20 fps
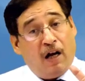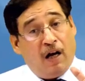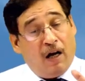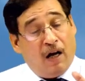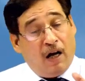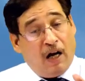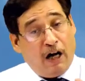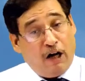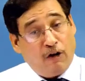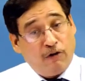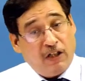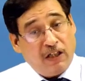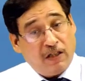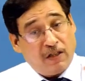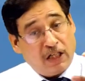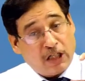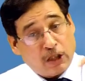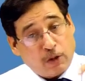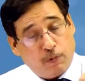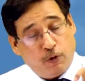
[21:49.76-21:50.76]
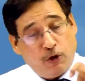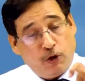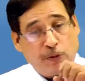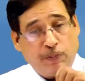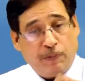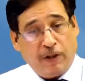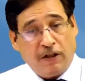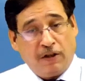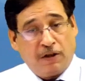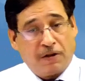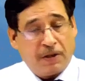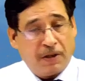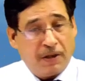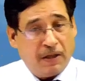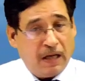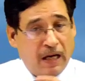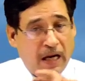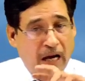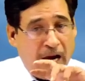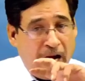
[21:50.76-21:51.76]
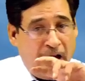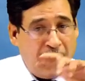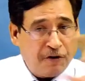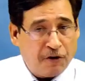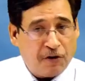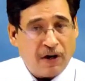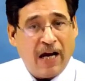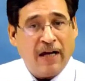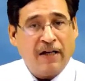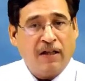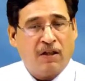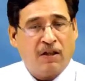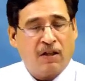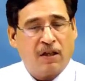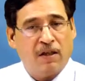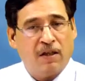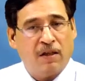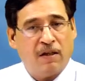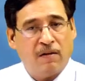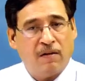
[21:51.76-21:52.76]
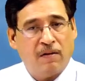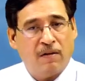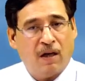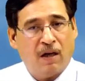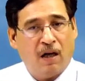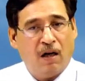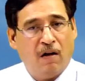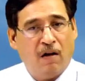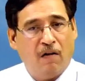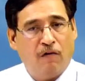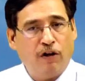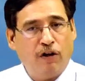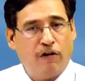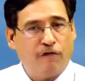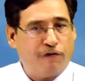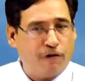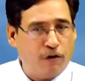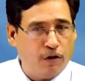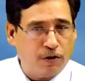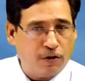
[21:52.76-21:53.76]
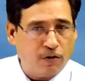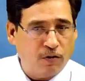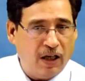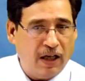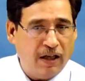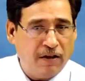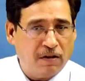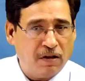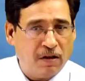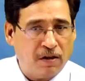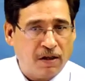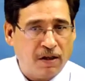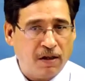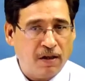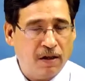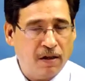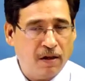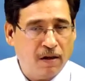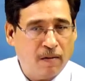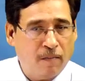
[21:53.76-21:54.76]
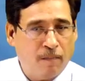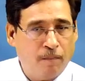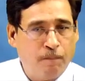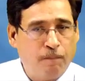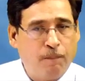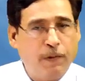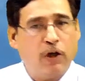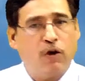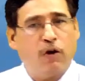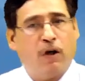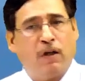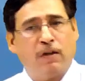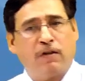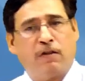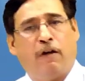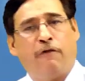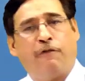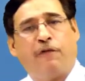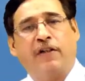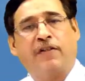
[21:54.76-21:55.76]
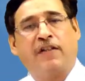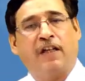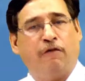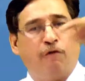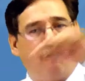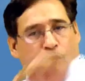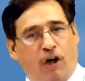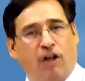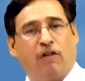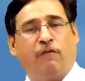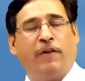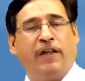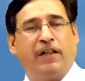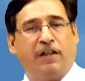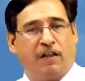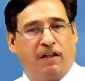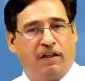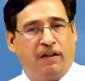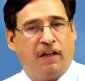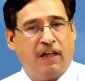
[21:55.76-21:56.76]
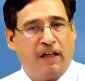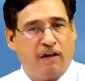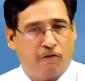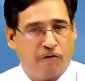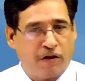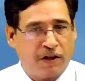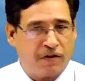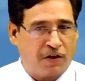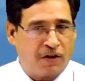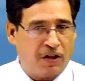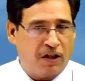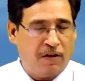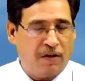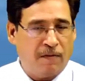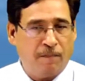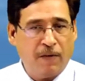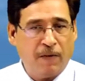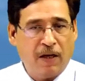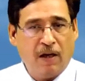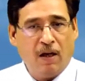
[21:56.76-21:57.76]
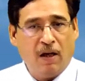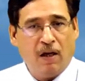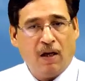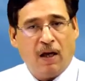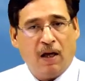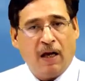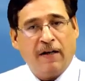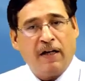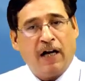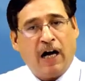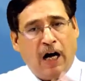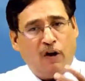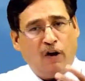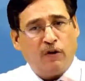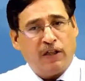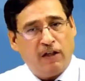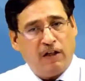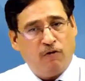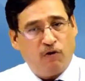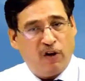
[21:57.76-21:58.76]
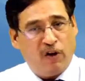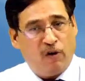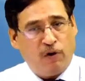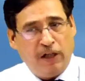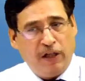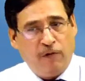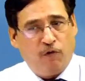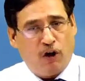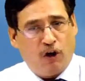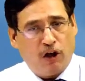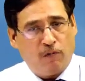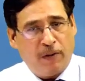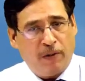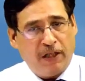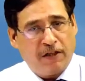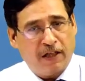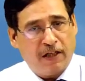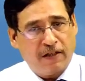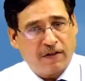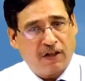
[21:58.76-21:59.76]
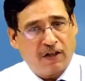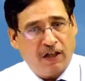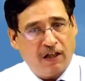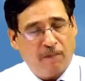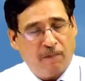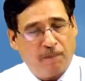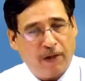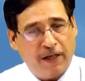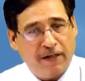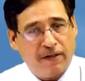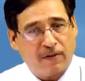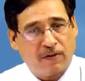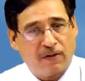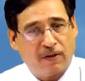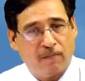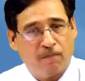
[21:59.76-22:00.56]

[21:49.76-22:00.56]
how this exposement and right will flow to the entity because of its involvement in the investee. And how the involvement has taken place